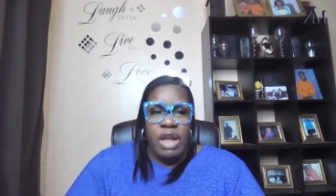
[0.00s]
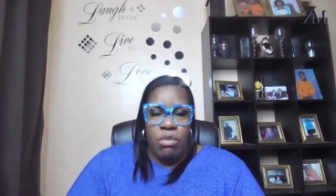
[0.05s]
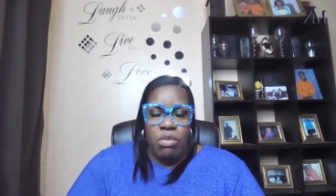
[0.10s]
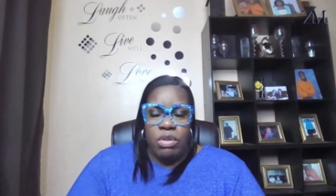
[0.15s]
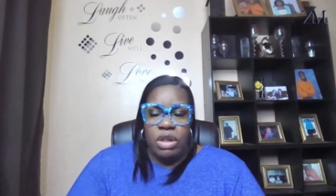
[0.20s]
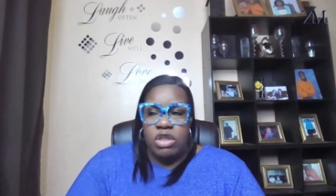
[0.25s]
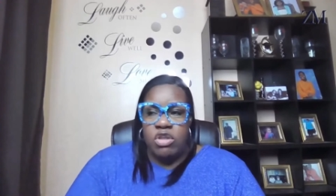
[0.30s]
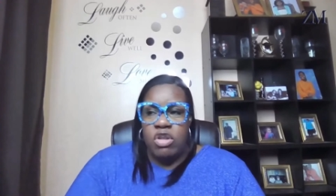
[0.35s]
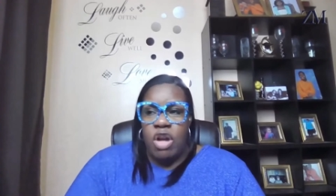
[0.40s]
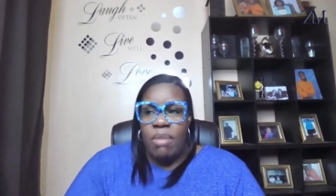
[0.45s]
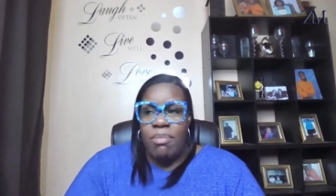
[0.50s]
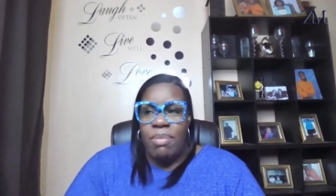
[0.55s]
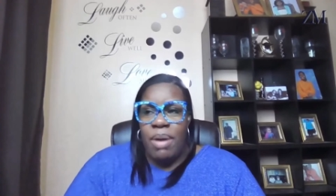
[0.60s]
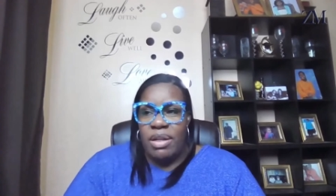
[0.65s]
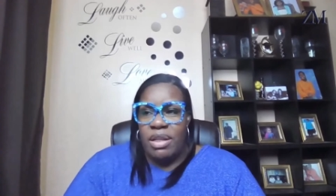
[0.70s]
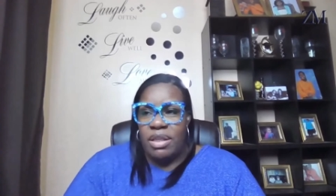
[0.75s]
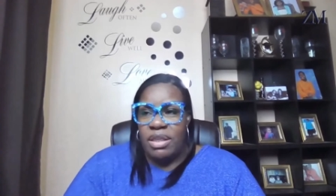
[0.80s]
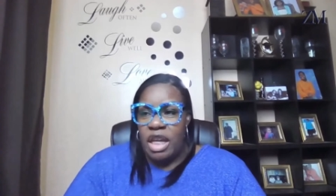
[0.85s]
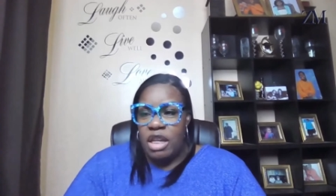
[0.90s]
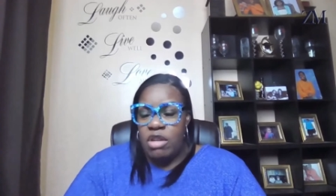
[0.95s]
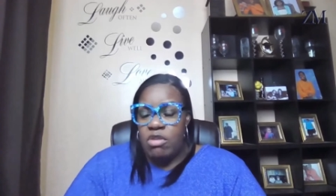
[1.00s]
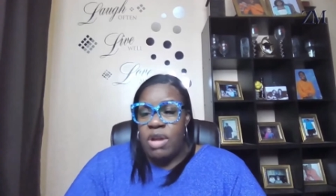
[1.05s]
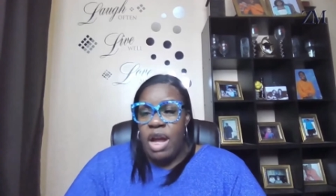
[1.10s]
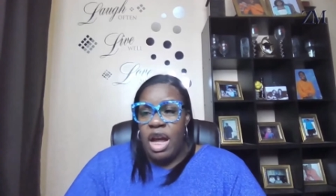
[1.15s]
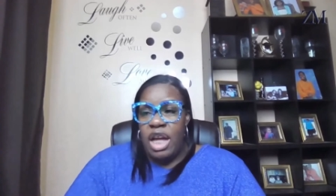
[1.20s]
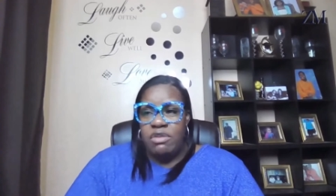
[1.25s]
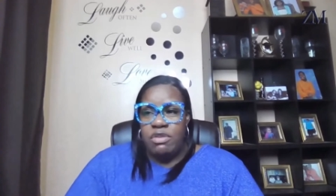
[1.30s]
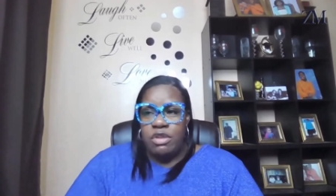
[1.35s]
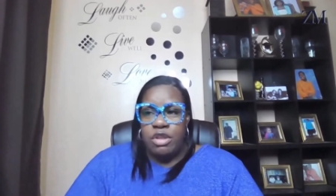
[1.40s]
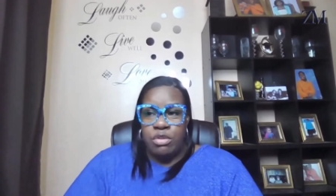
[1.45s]
that I want to talk about. And thank you
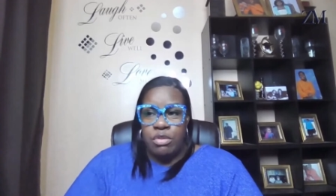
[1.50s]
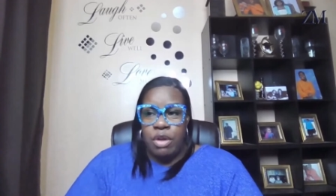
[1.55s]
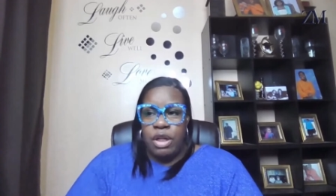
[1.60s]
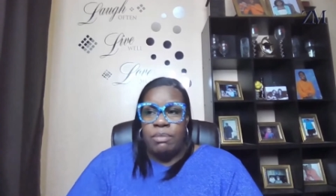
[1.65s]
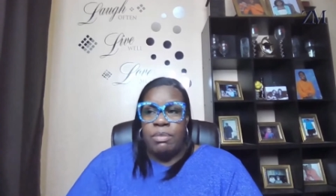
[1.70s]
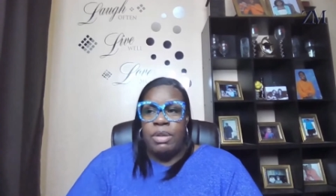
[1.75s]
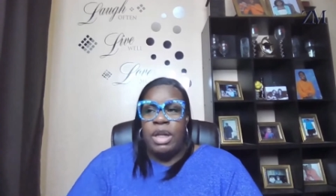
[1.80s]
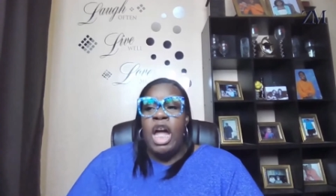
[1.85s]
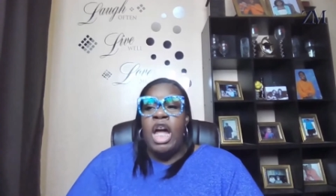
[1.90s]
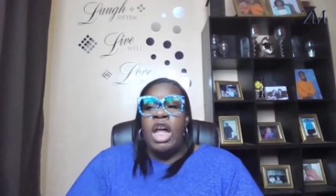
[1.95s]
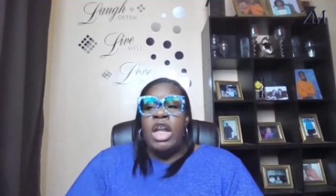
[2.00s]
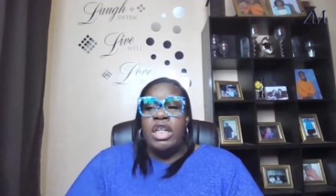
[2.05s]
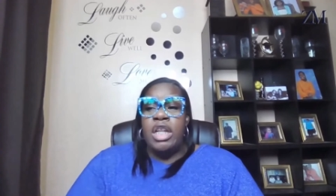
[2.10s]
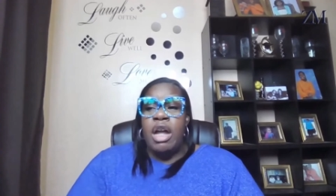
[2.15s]
guys for joining me.